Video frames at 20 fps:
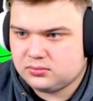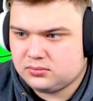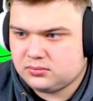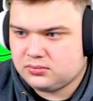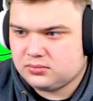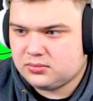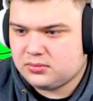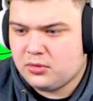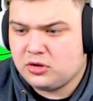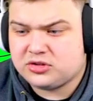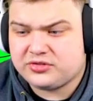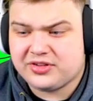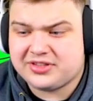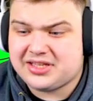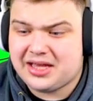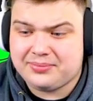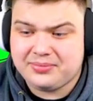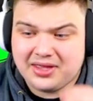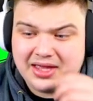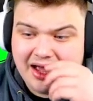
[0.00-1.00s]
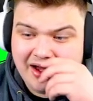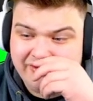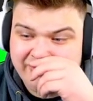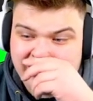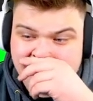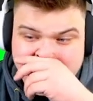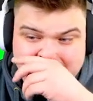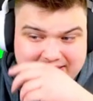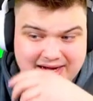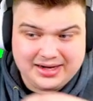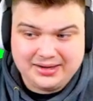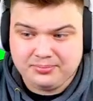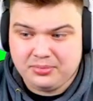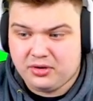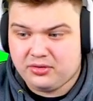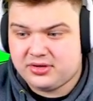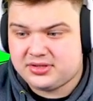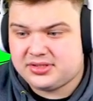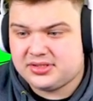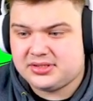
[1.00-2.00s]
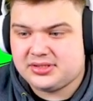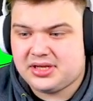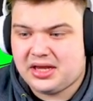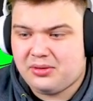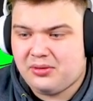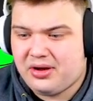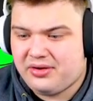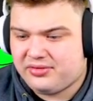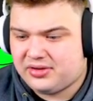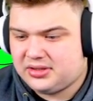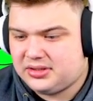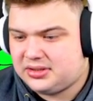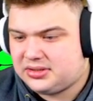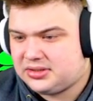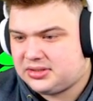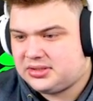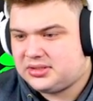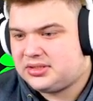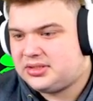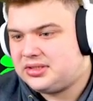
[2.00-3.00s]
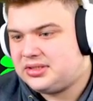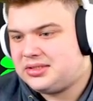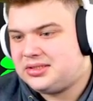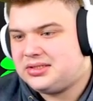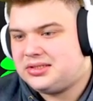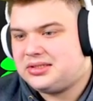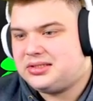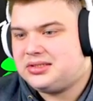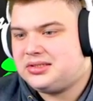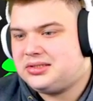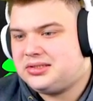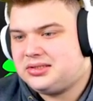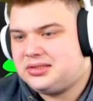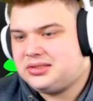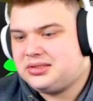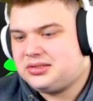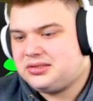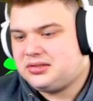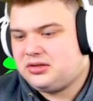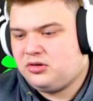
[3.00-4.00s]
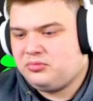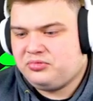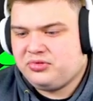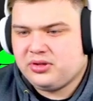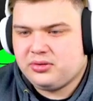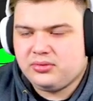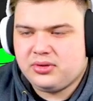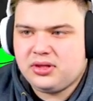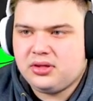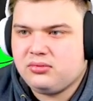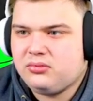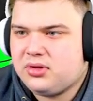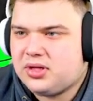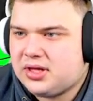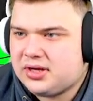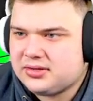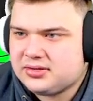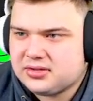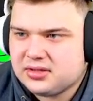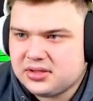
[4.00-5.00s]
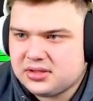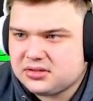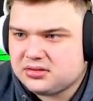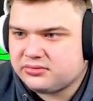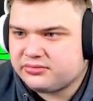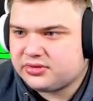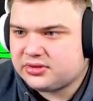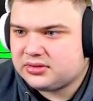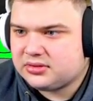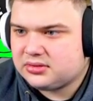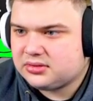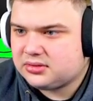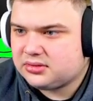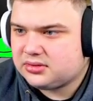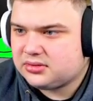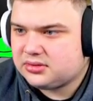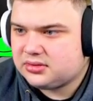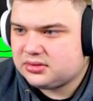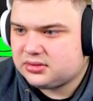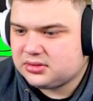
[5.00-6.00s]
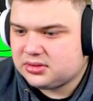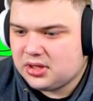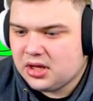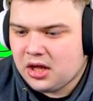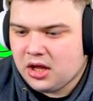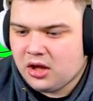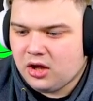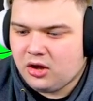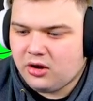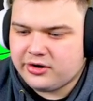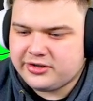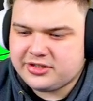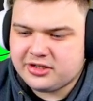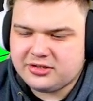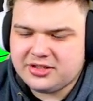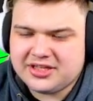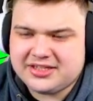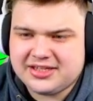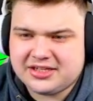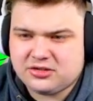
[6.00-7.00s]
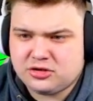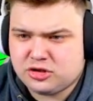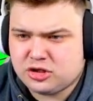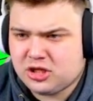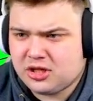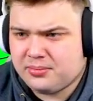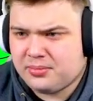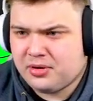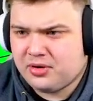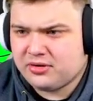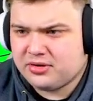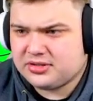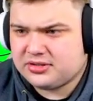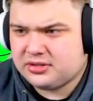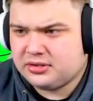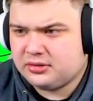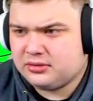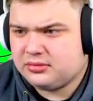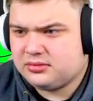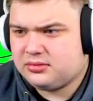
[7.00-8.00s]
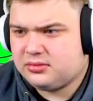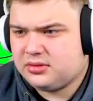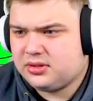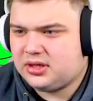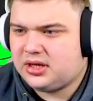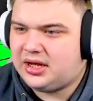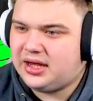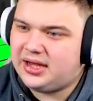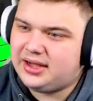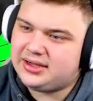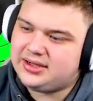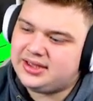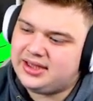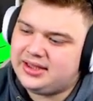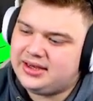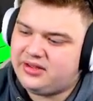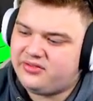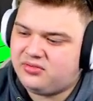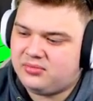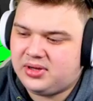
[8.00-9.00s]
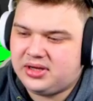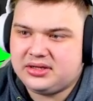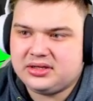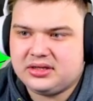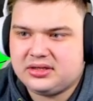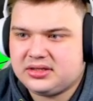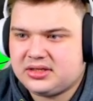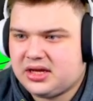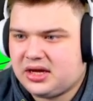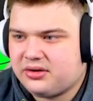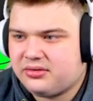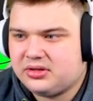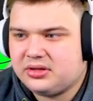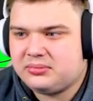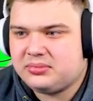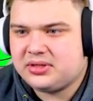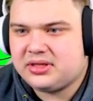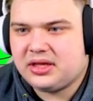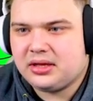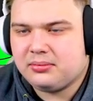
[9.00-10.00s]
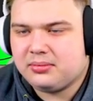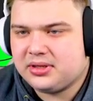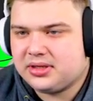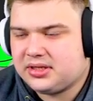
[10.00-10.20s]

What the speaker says: Most of the time, they are very dead bonuses. However, hopefully we get it to hit something. Oh, it's only a 600 level bonus, though. Oh, okay, never mind. Then we can't really be that big.